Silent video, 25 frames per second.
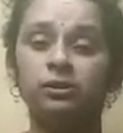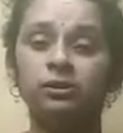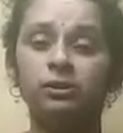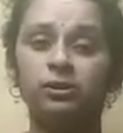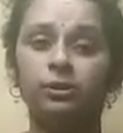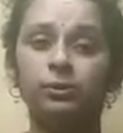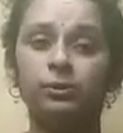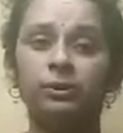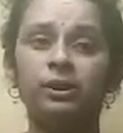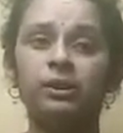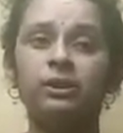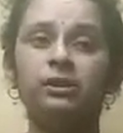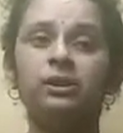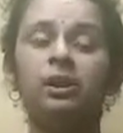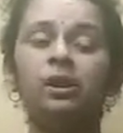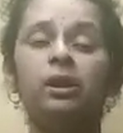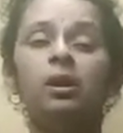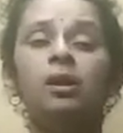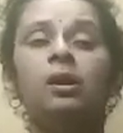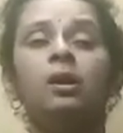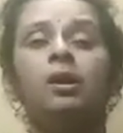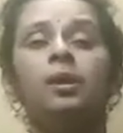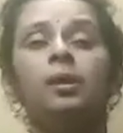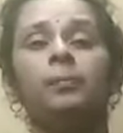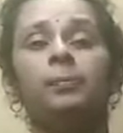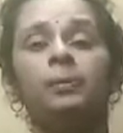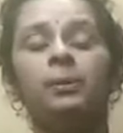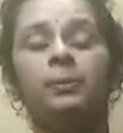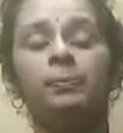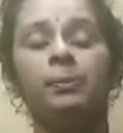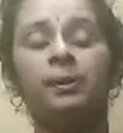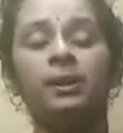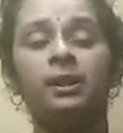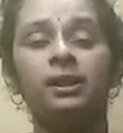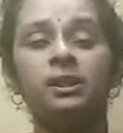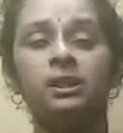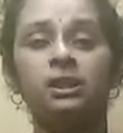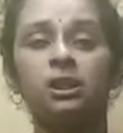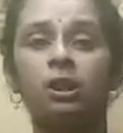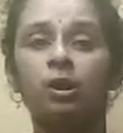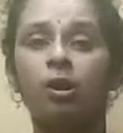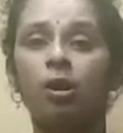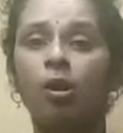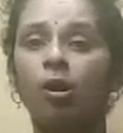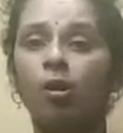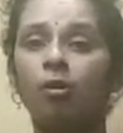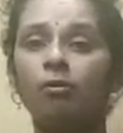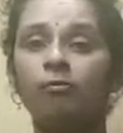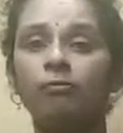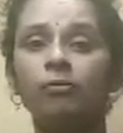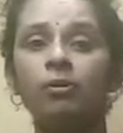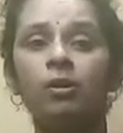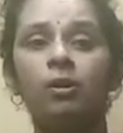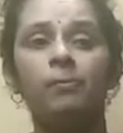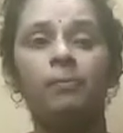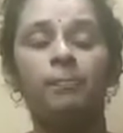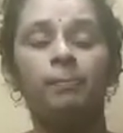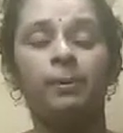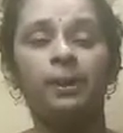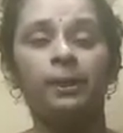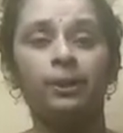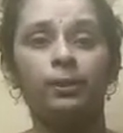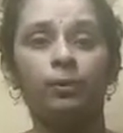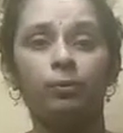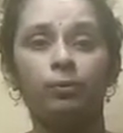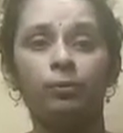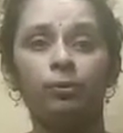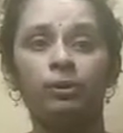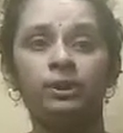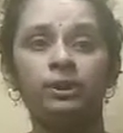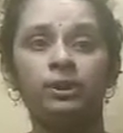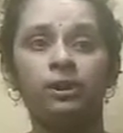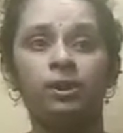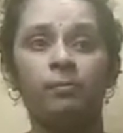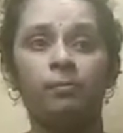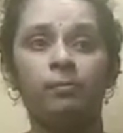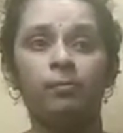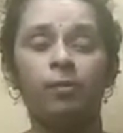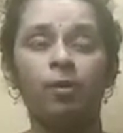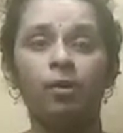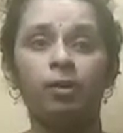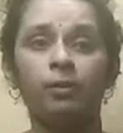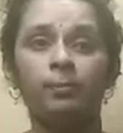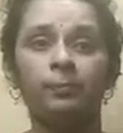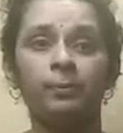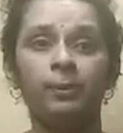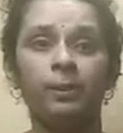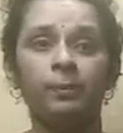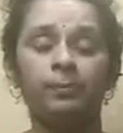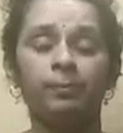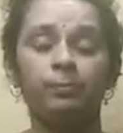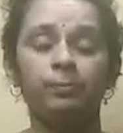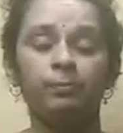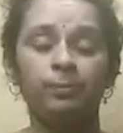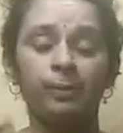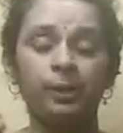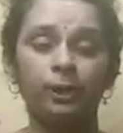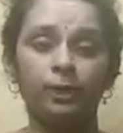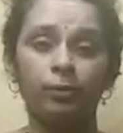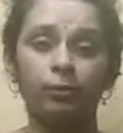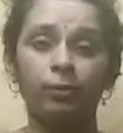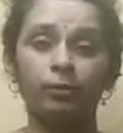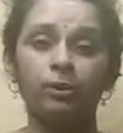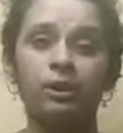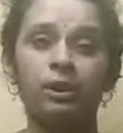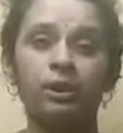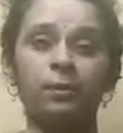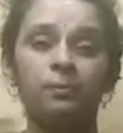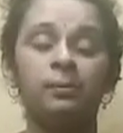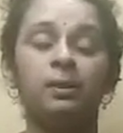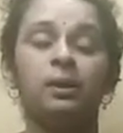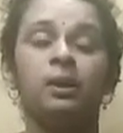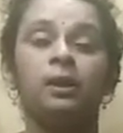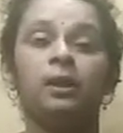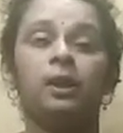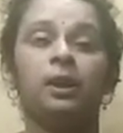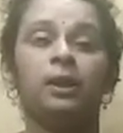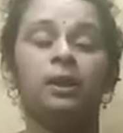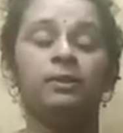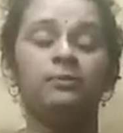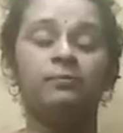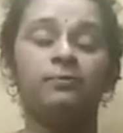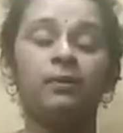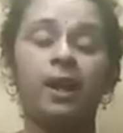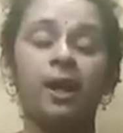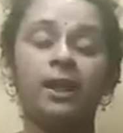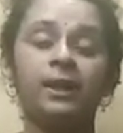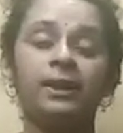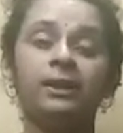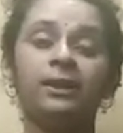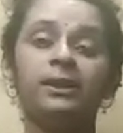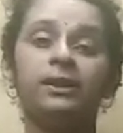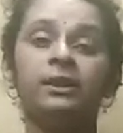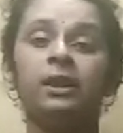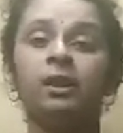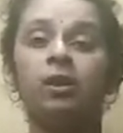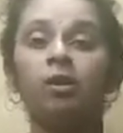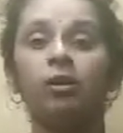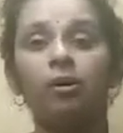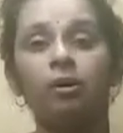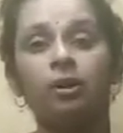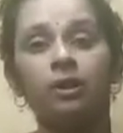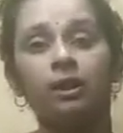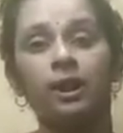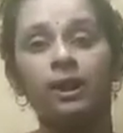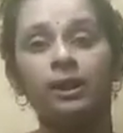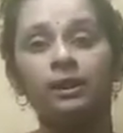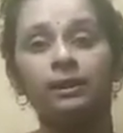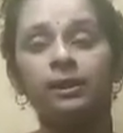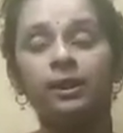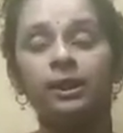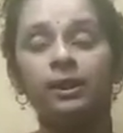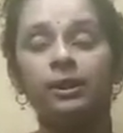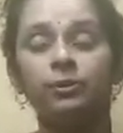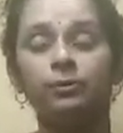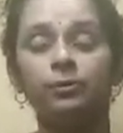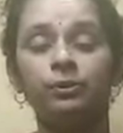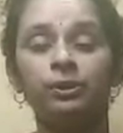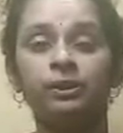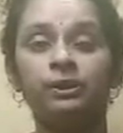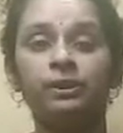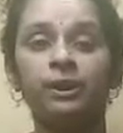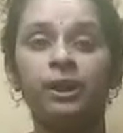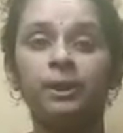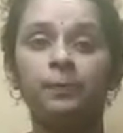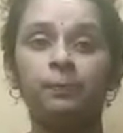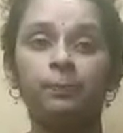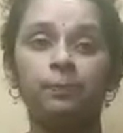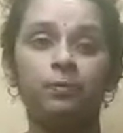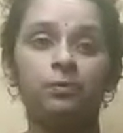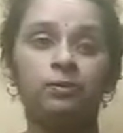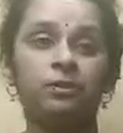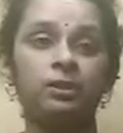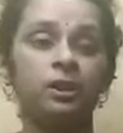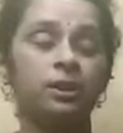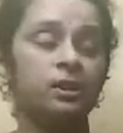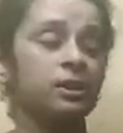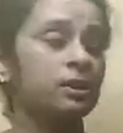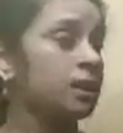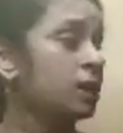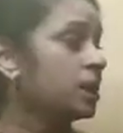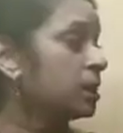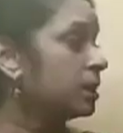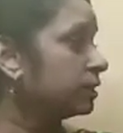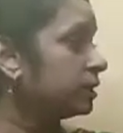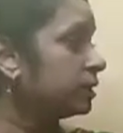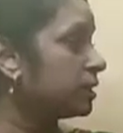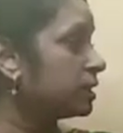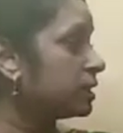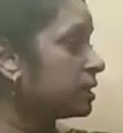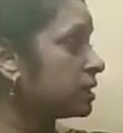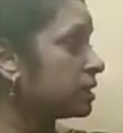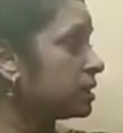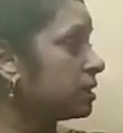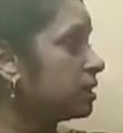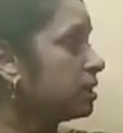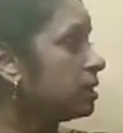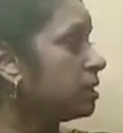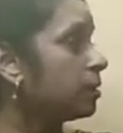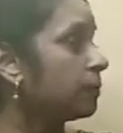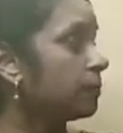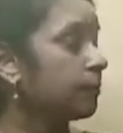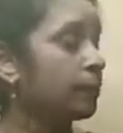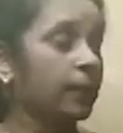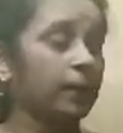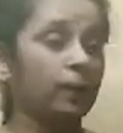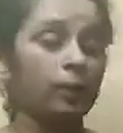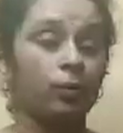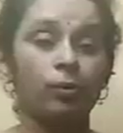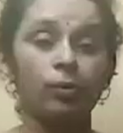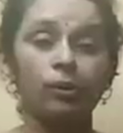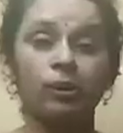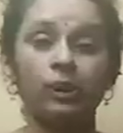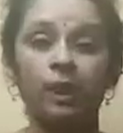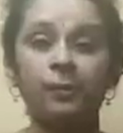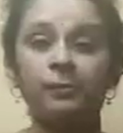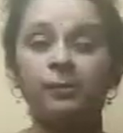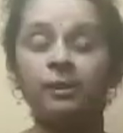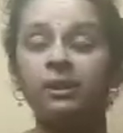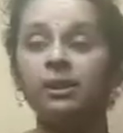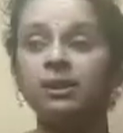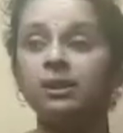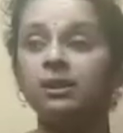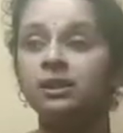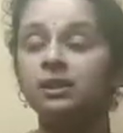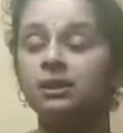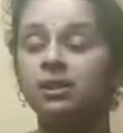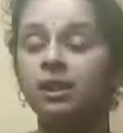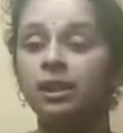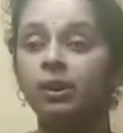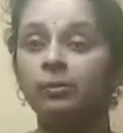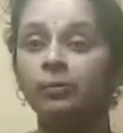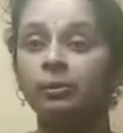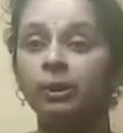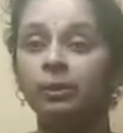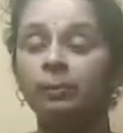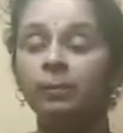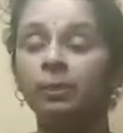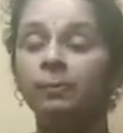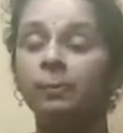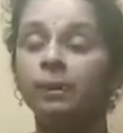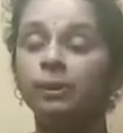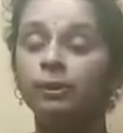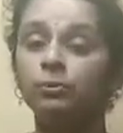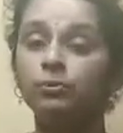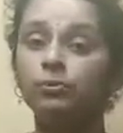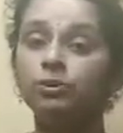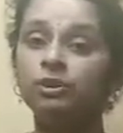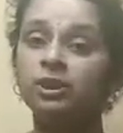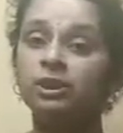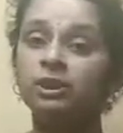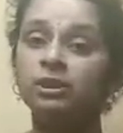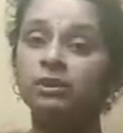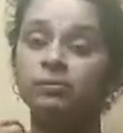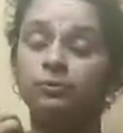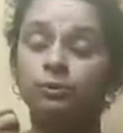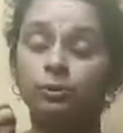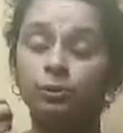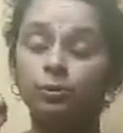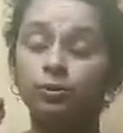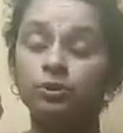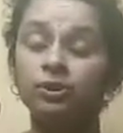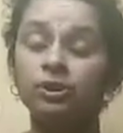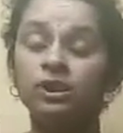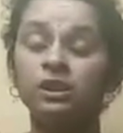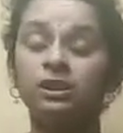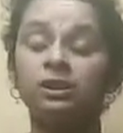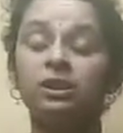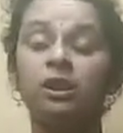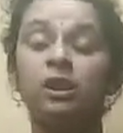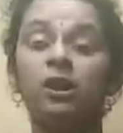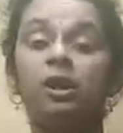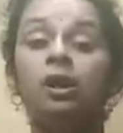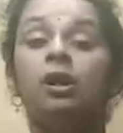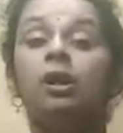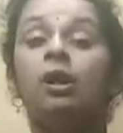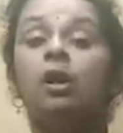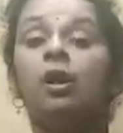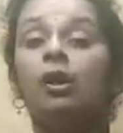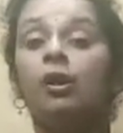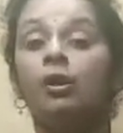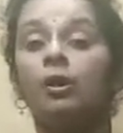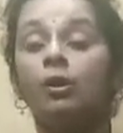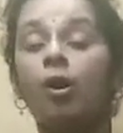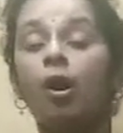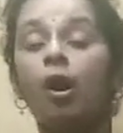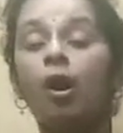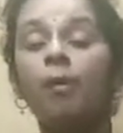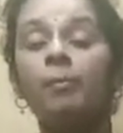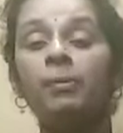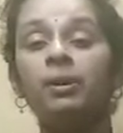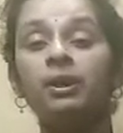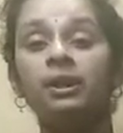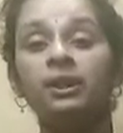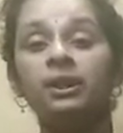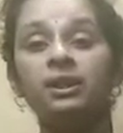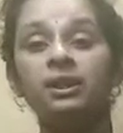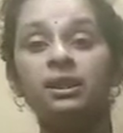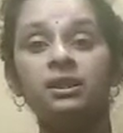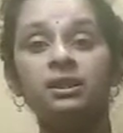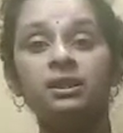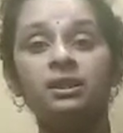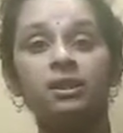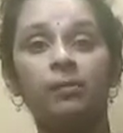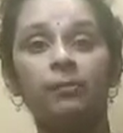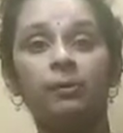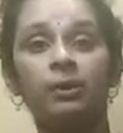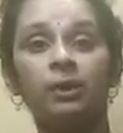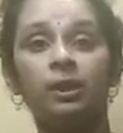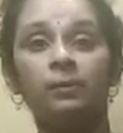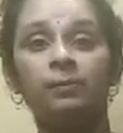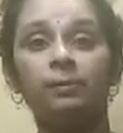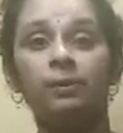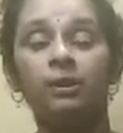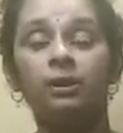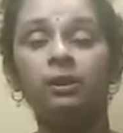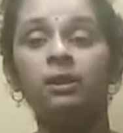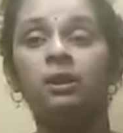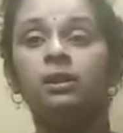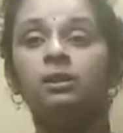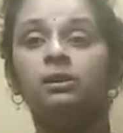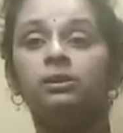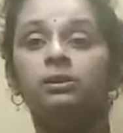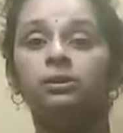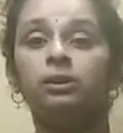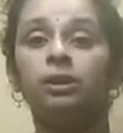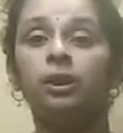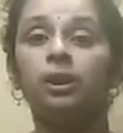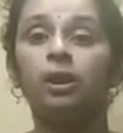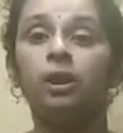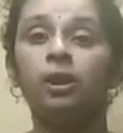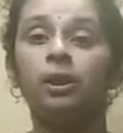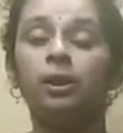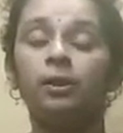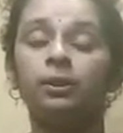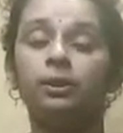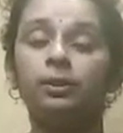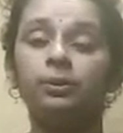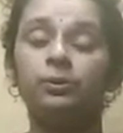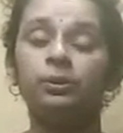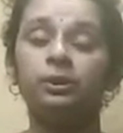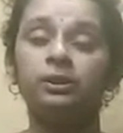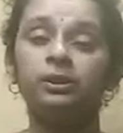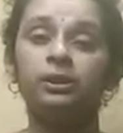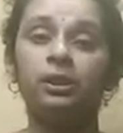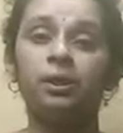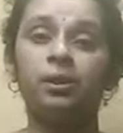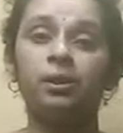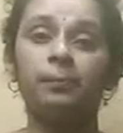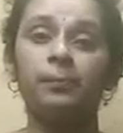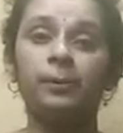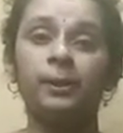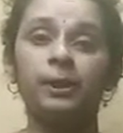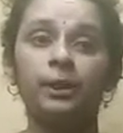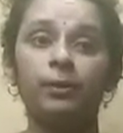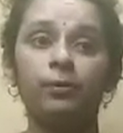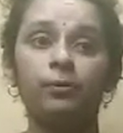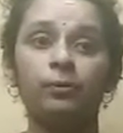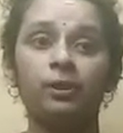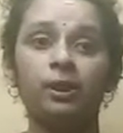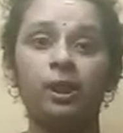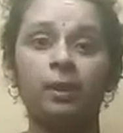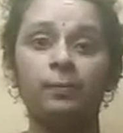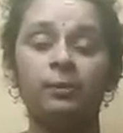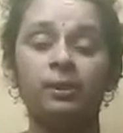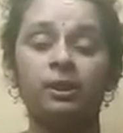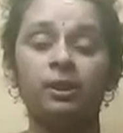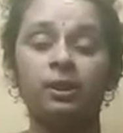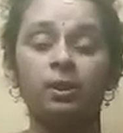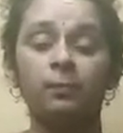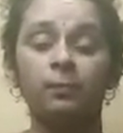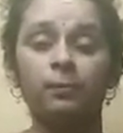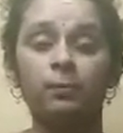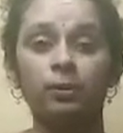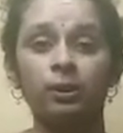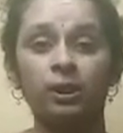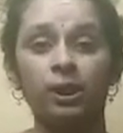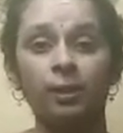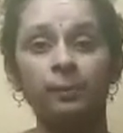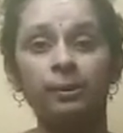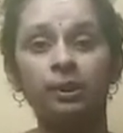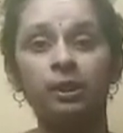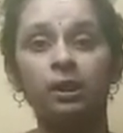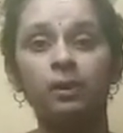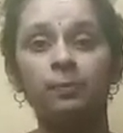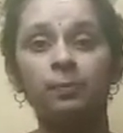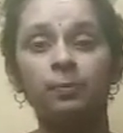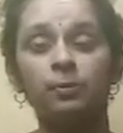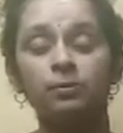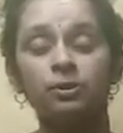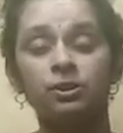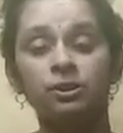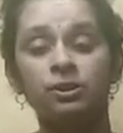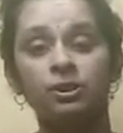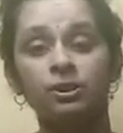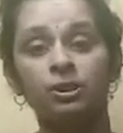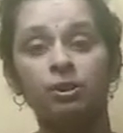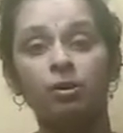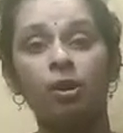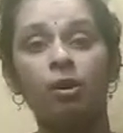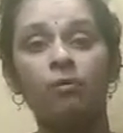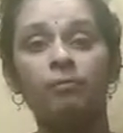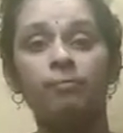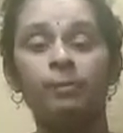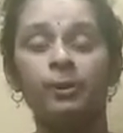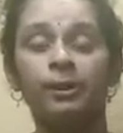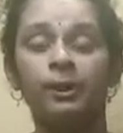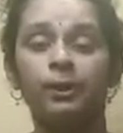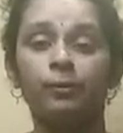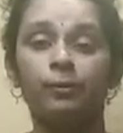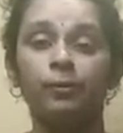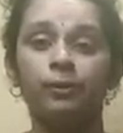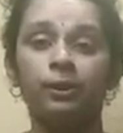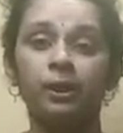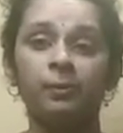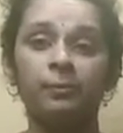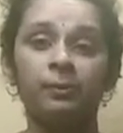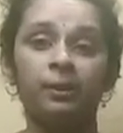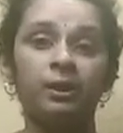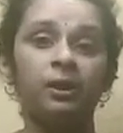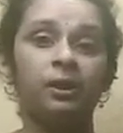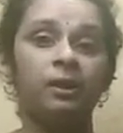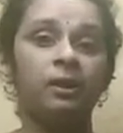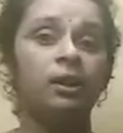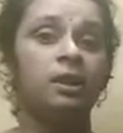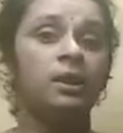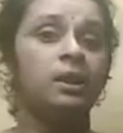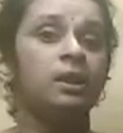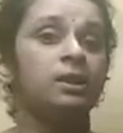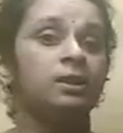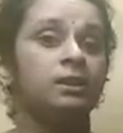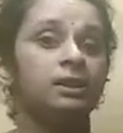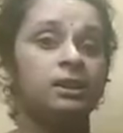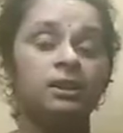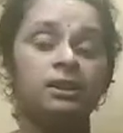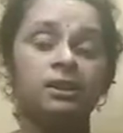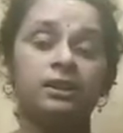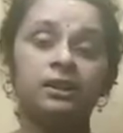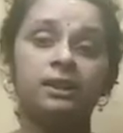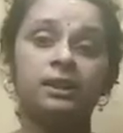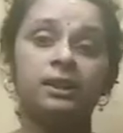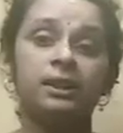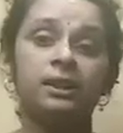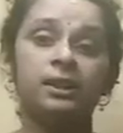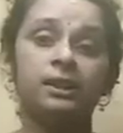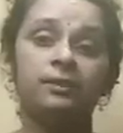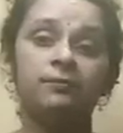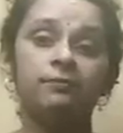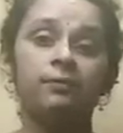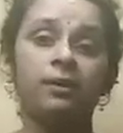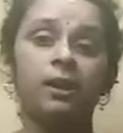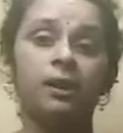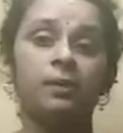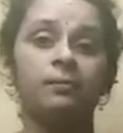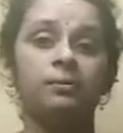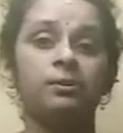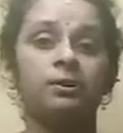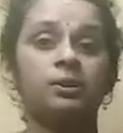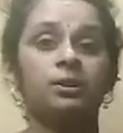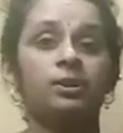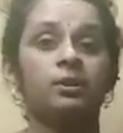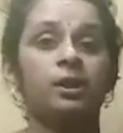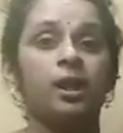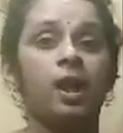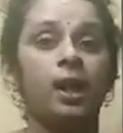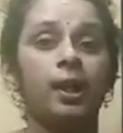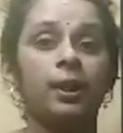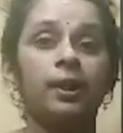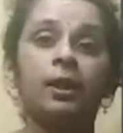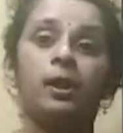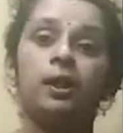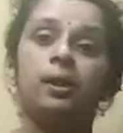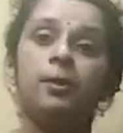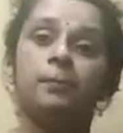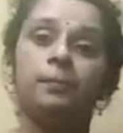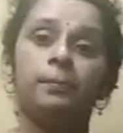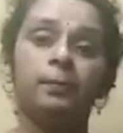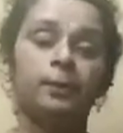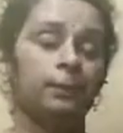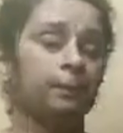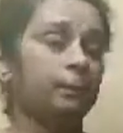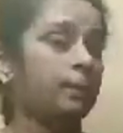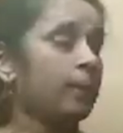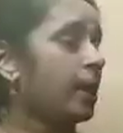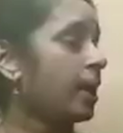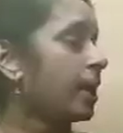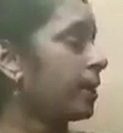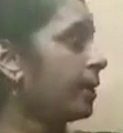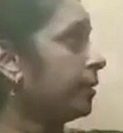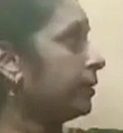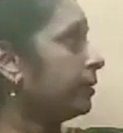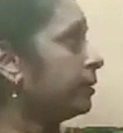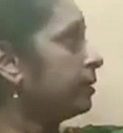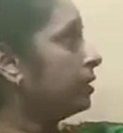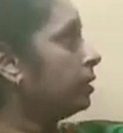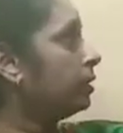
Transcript: during the preparation of petroleum or petroleum refining, or like that. During that process, these petrochemicals are available by using the raw materials available during the chemical processing of petrochemical. These synthetic fibers are prepared.